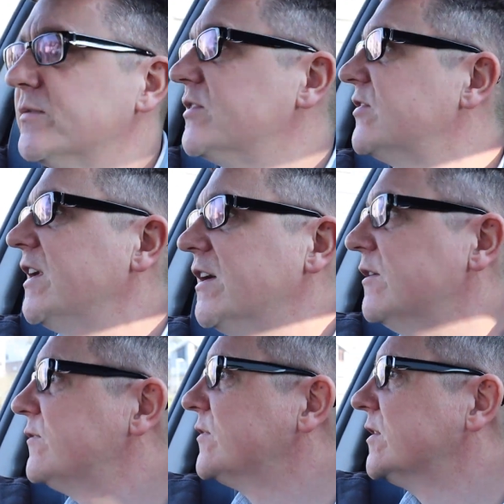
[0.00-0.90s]
we just set
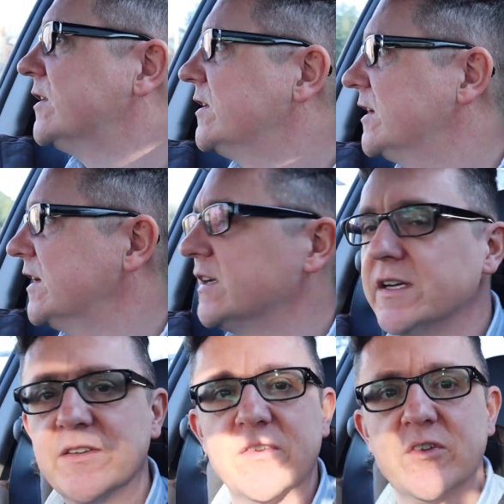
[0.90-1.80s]
off, you get a
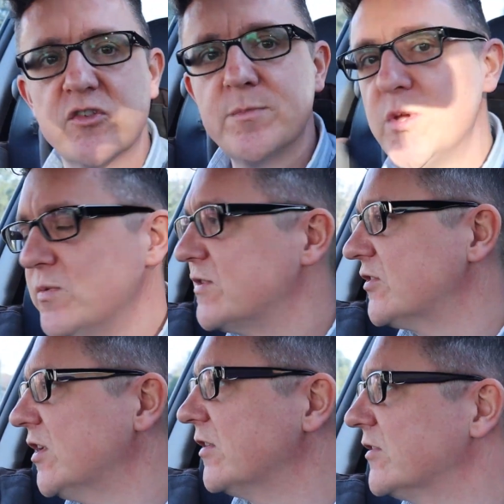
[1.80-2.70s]
nice smooth
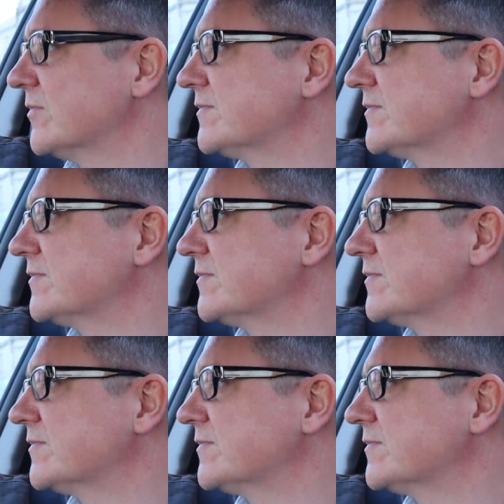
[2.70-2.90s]
start.